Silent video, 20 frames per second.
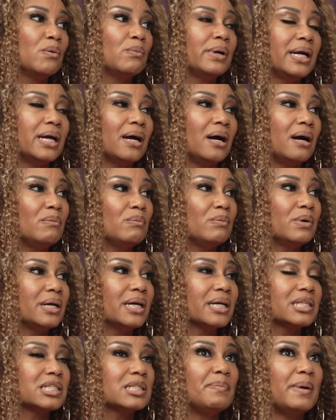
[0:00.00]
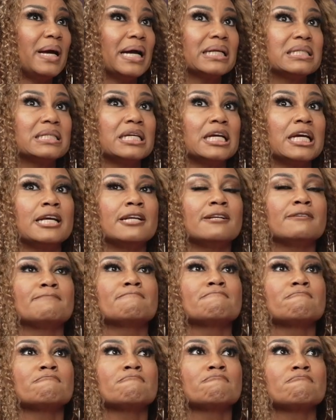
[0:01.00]
We come with expecting
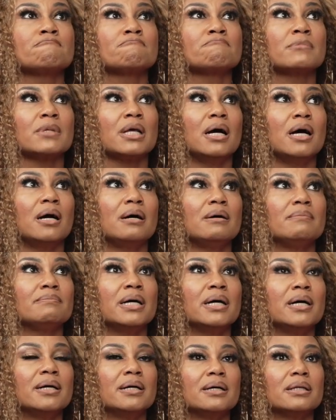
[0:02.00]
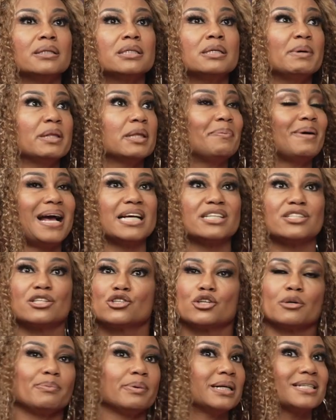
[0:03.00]
to be the
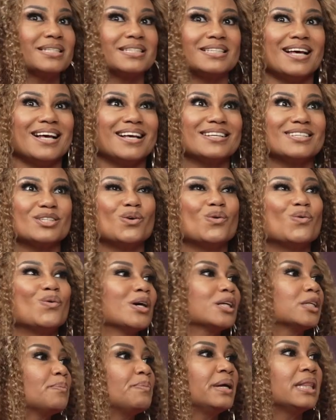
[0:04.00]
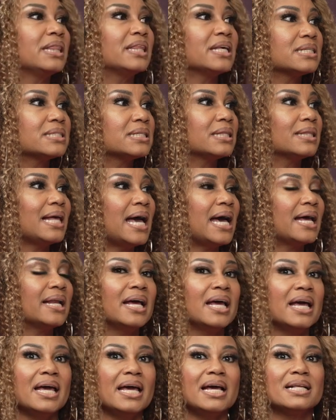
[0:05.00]
passenger princess or to be this and that,
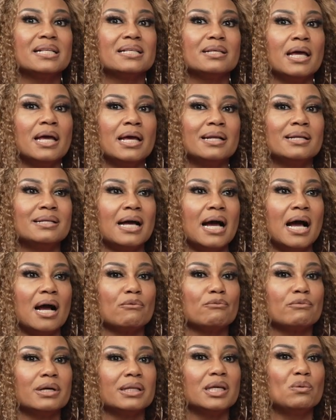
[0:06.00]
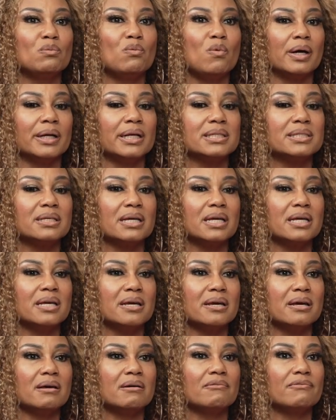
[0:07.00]
and not really wanting to
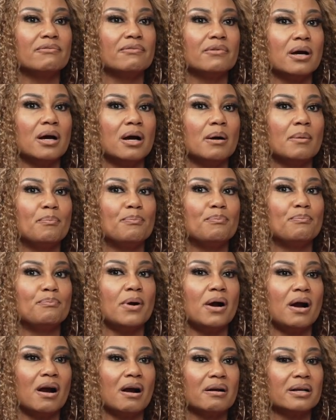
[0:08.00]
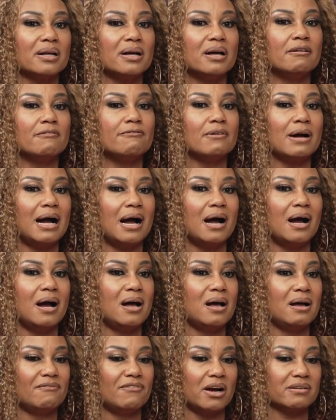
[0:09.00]
give a part of
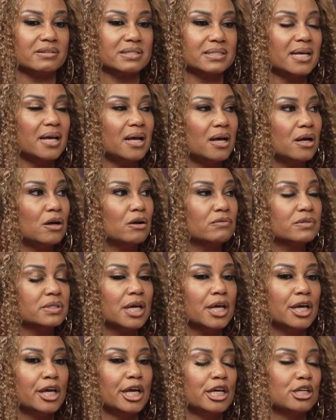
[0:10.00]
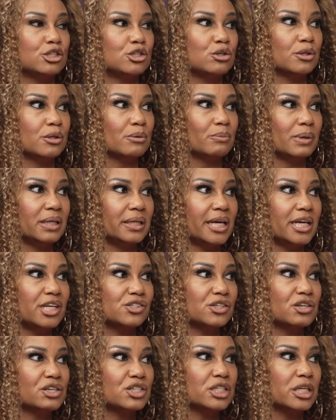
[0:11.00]
of ourselves into the
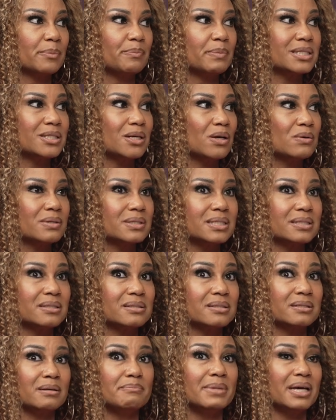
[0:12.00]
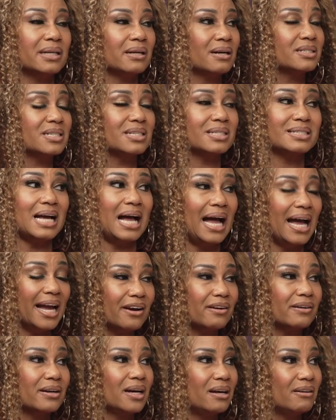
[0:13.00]
relationship. And so some men are just
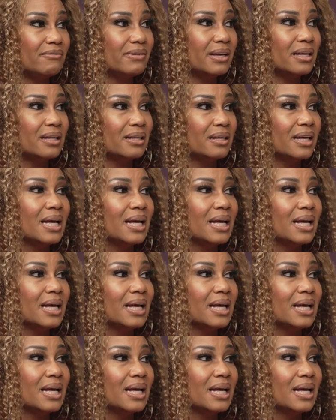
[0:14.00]
tired of it.